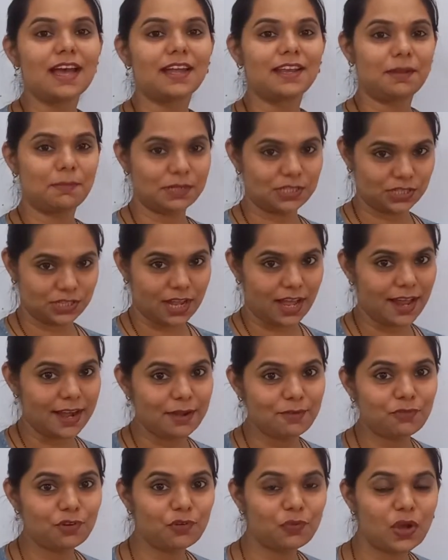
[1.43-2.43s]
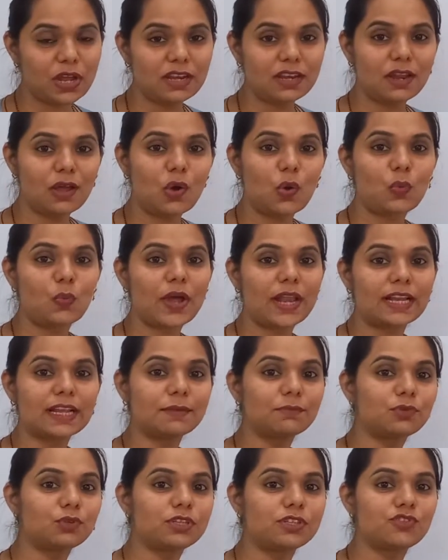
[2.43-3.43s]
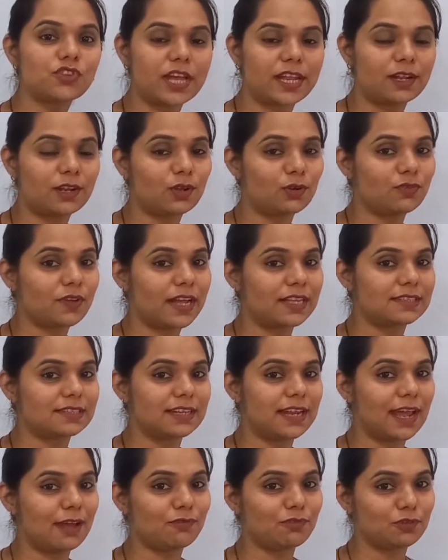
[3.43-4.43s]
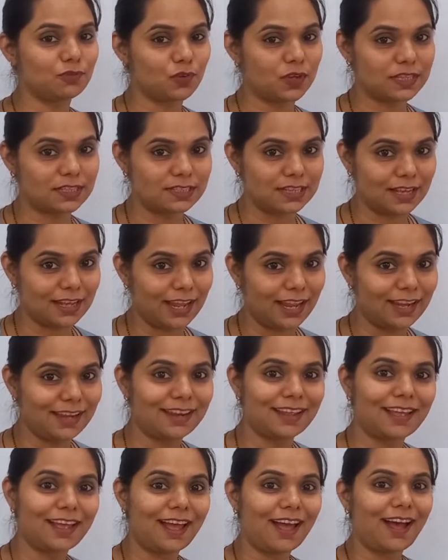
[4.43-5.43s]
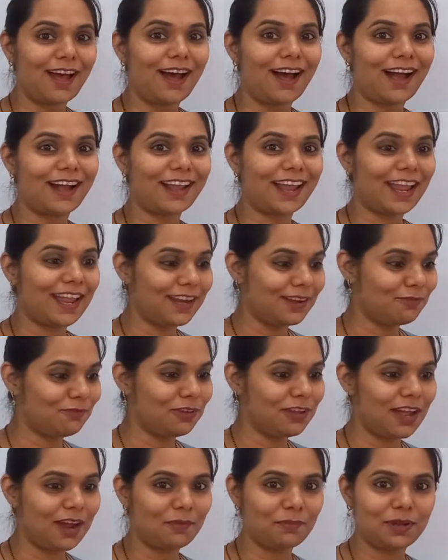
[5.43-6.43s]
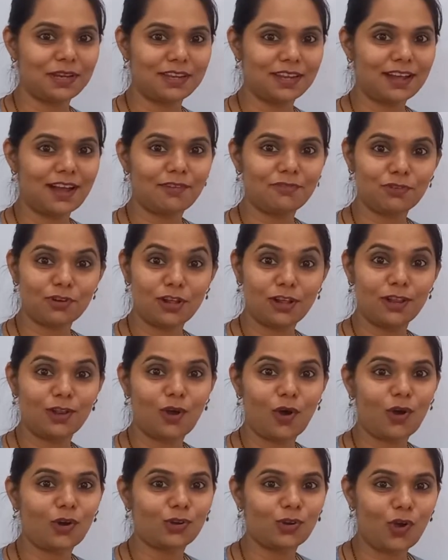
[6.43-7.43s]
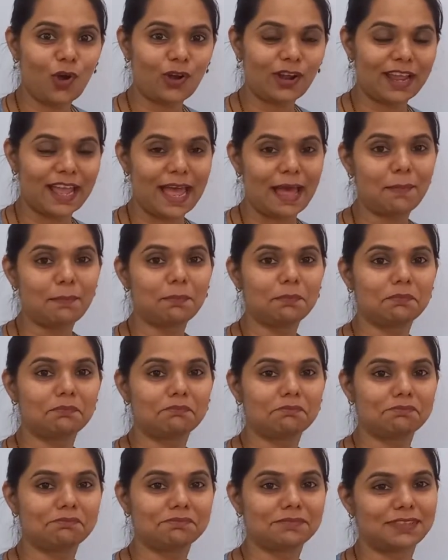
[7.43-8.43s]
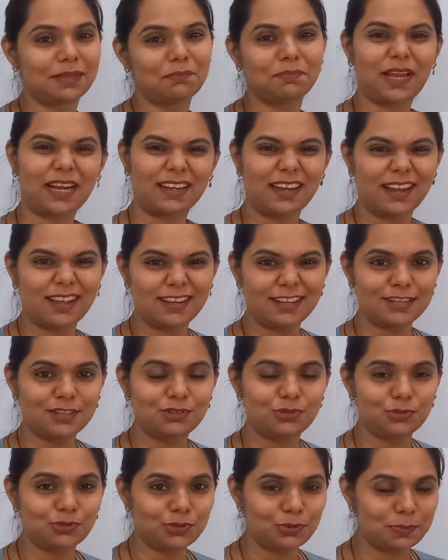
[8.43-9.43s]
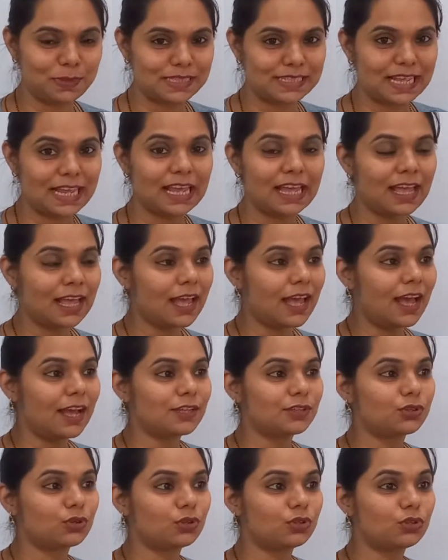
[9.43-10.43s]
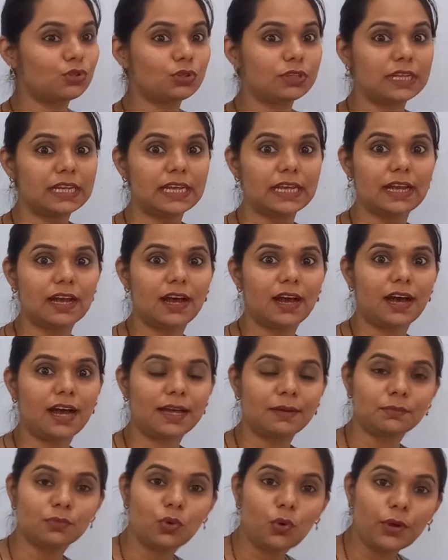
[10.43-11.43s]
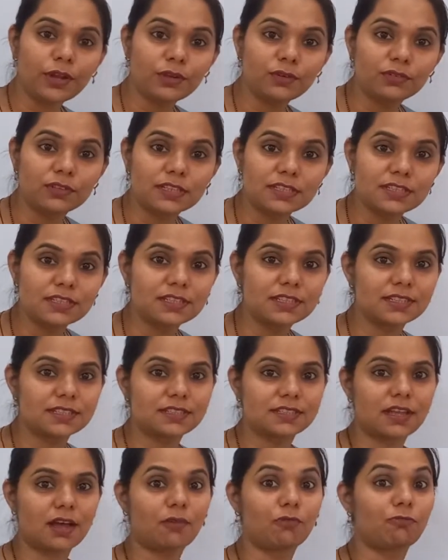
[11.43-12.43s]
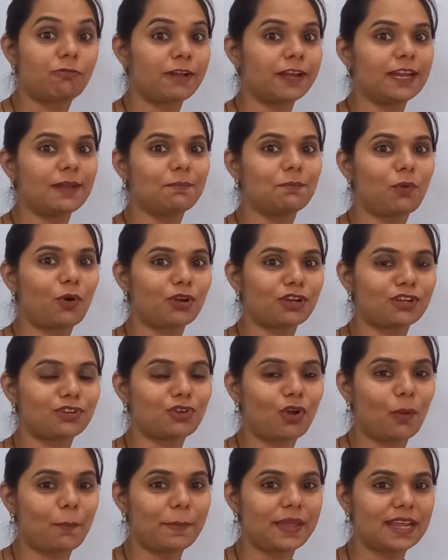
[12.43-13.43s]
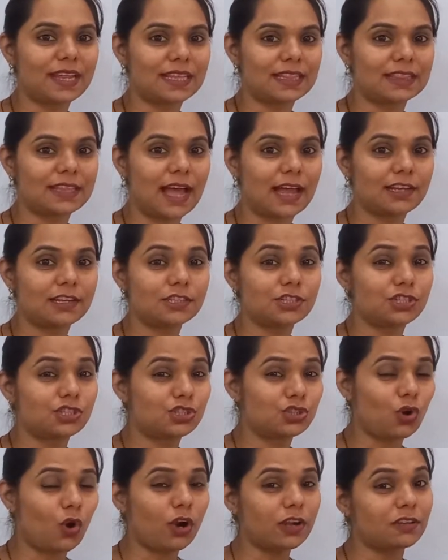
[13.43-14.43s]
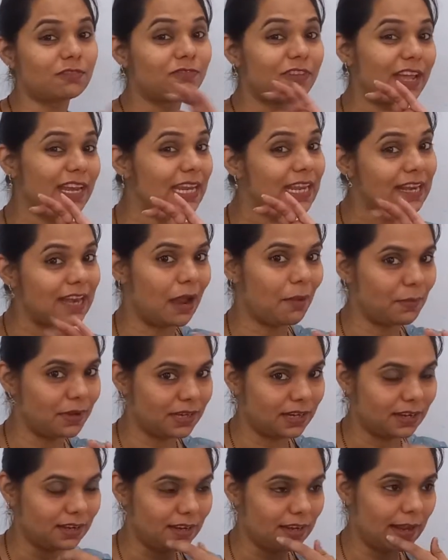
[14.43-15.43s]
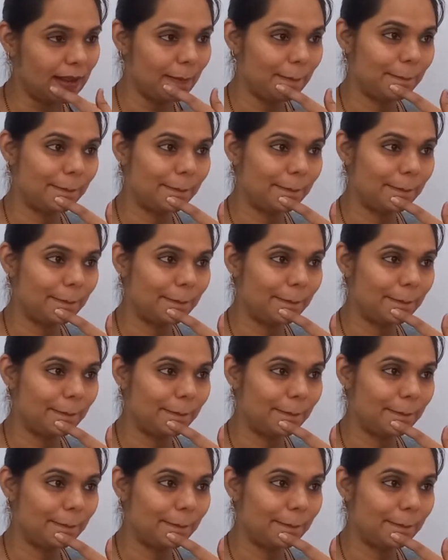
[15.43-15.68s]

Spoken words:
Namaskar everyone, welcome to the channel of SDIFL once again. Again we are meeting after a long gap, some technical issues you may say. So today I am going to discuss a very important topic, and that is taught very grammatically.